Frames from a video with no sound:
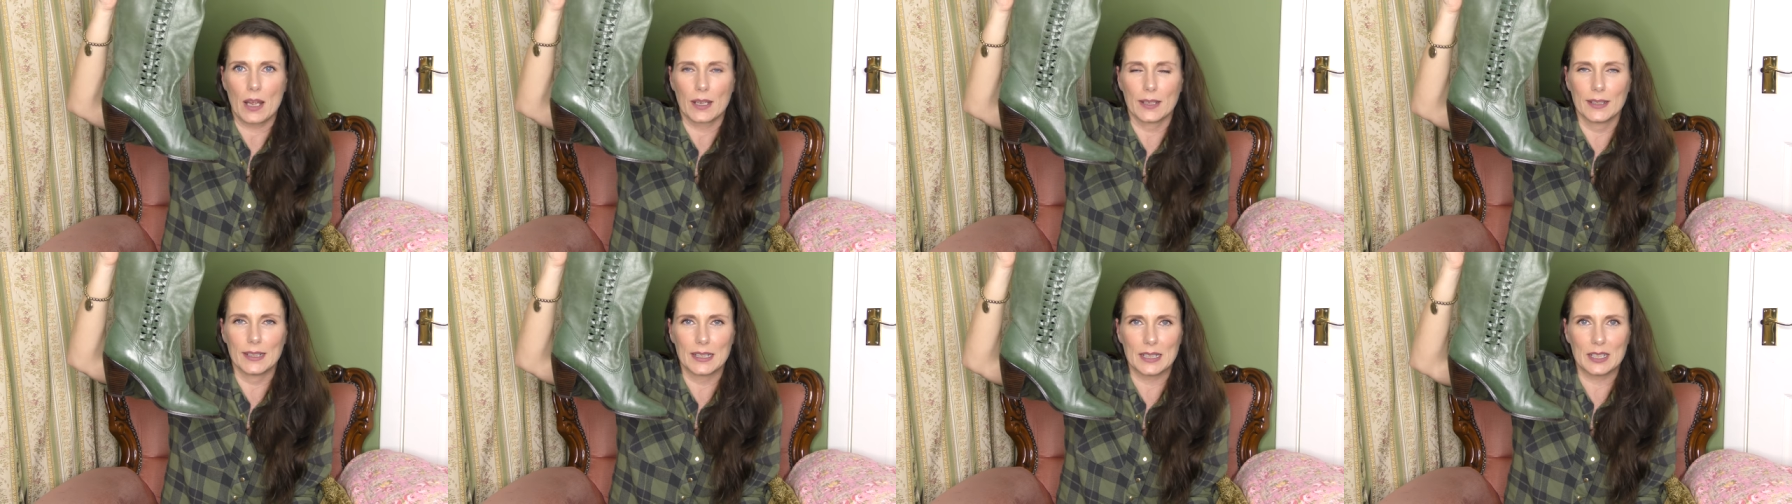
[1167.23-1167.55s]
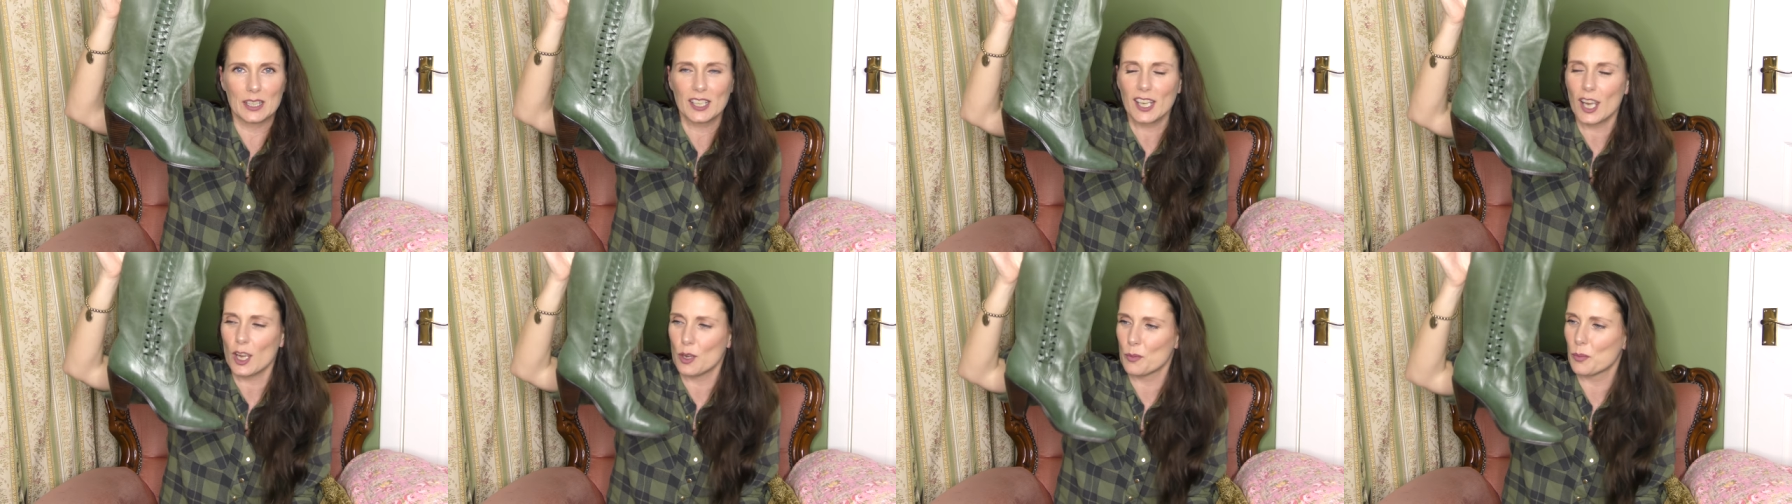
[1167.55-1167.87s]

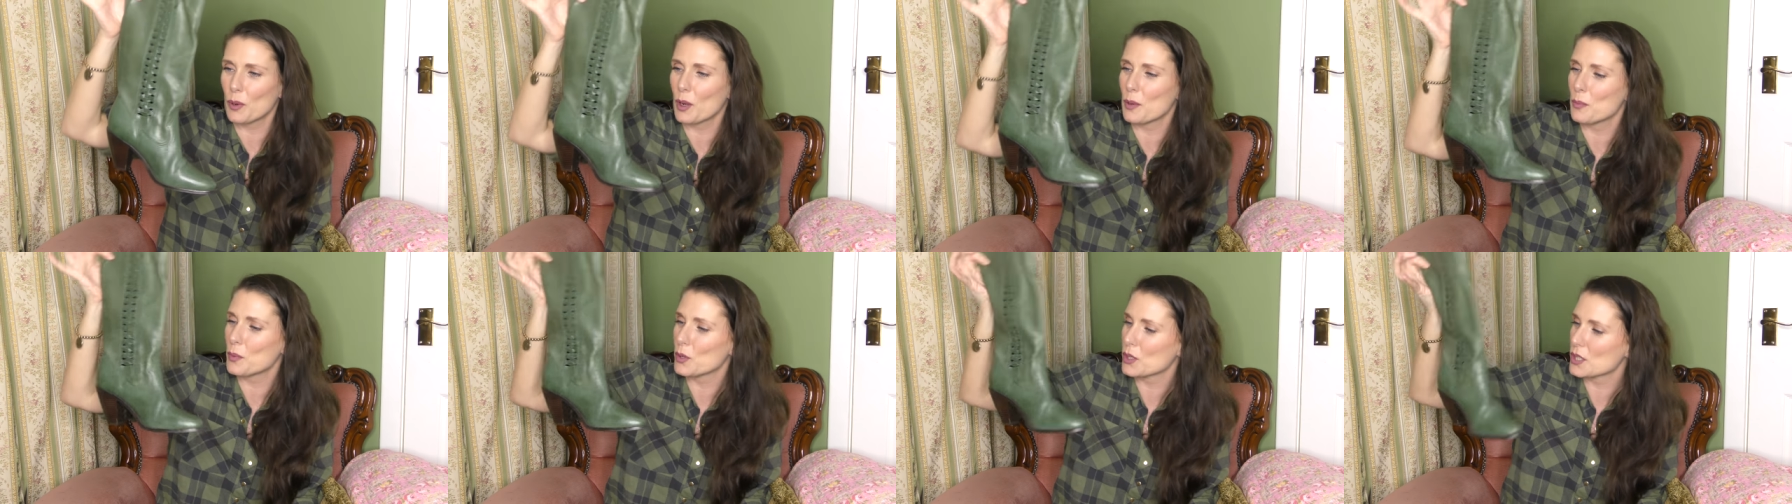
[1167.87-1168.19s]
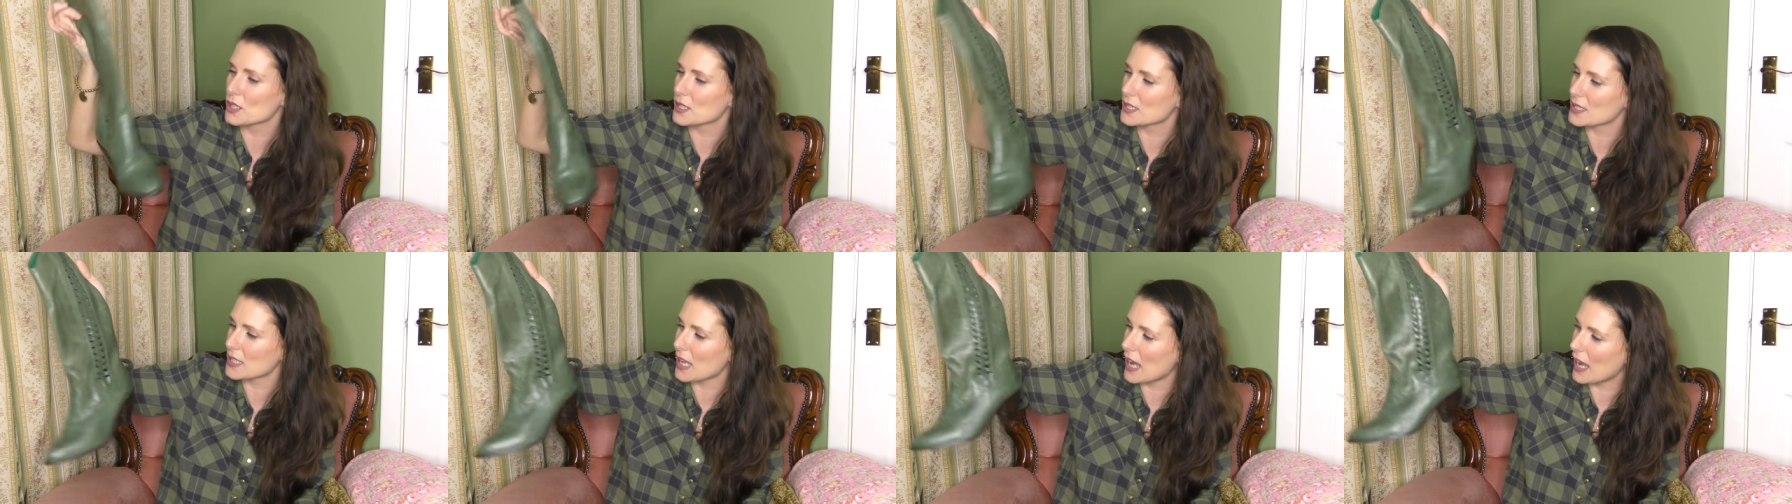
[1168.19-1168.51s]
green cowboy
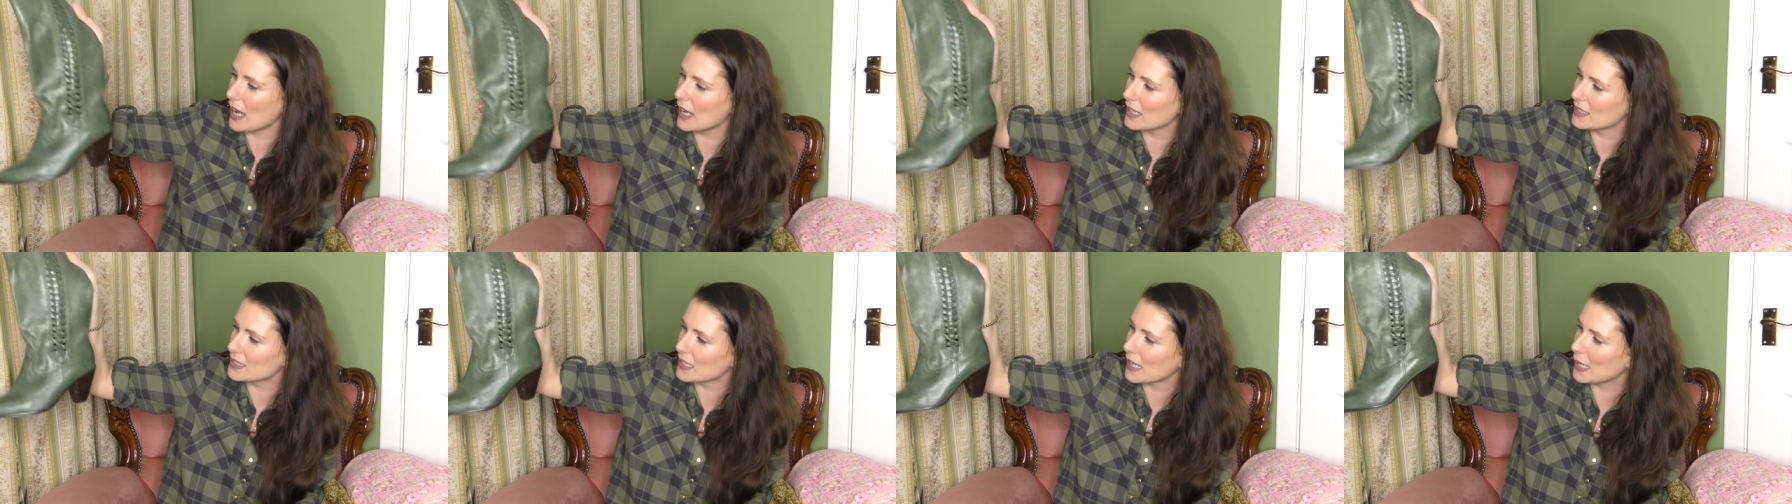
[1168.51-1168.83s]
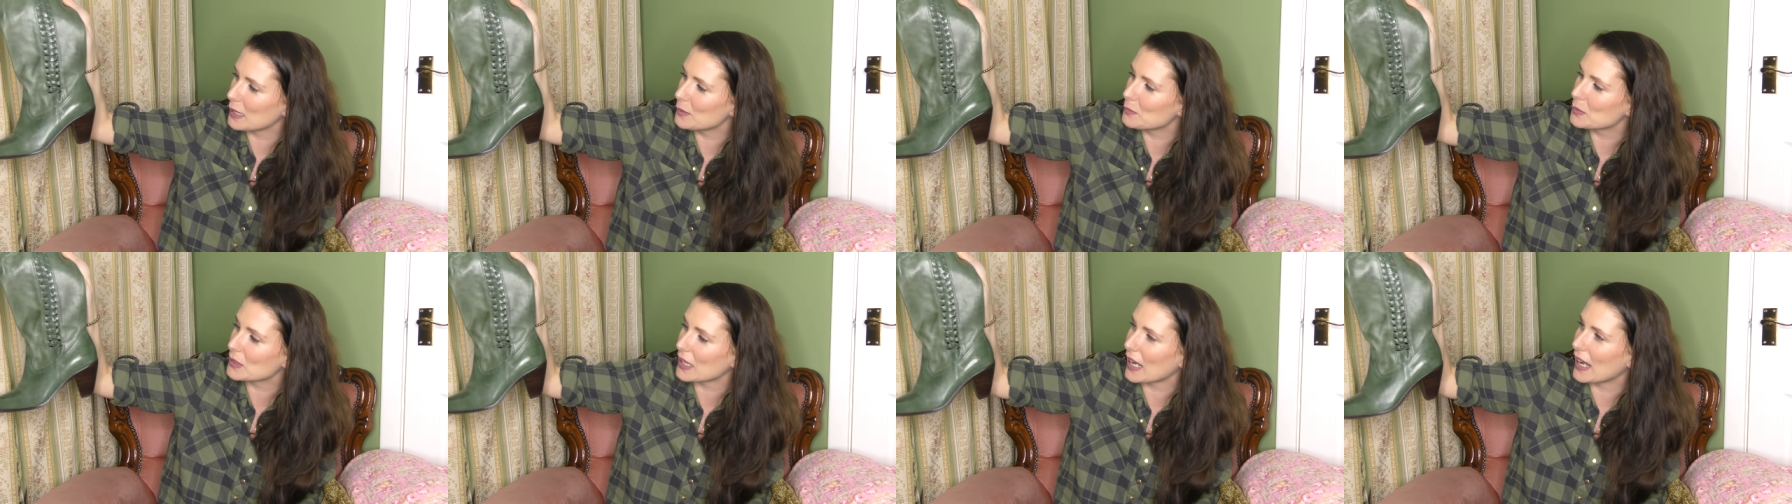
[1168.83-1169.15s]
boots. I
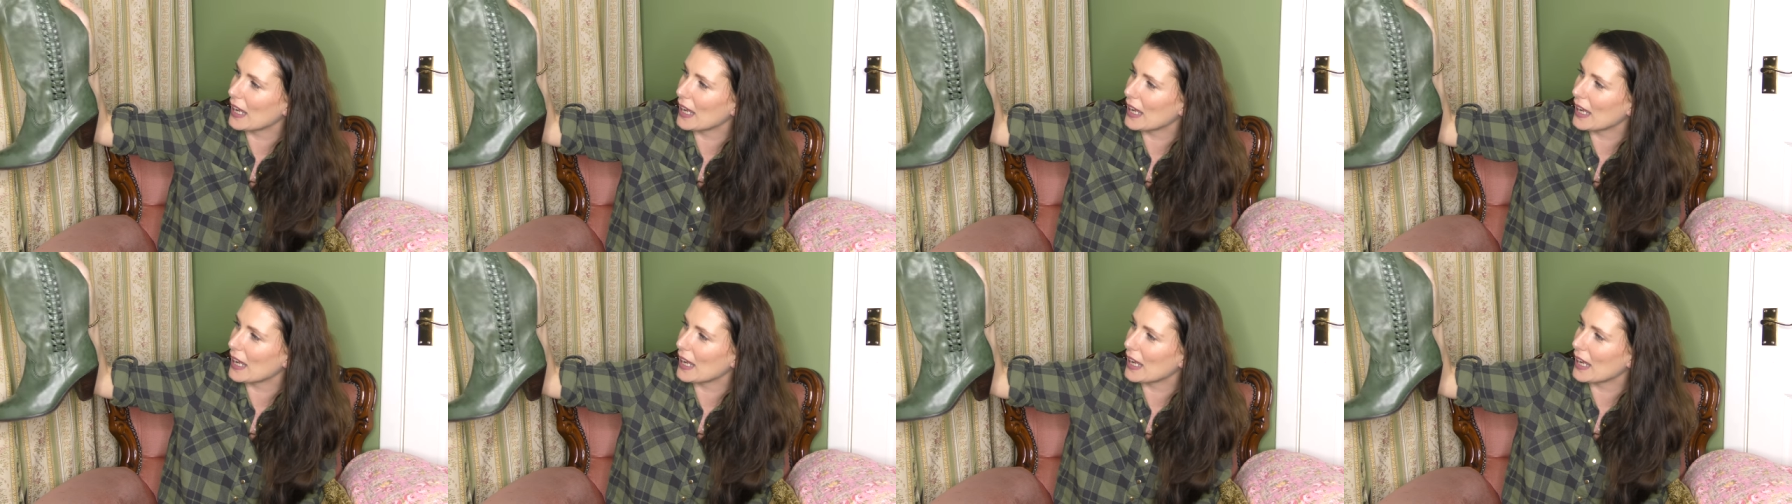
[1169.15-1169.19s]
typed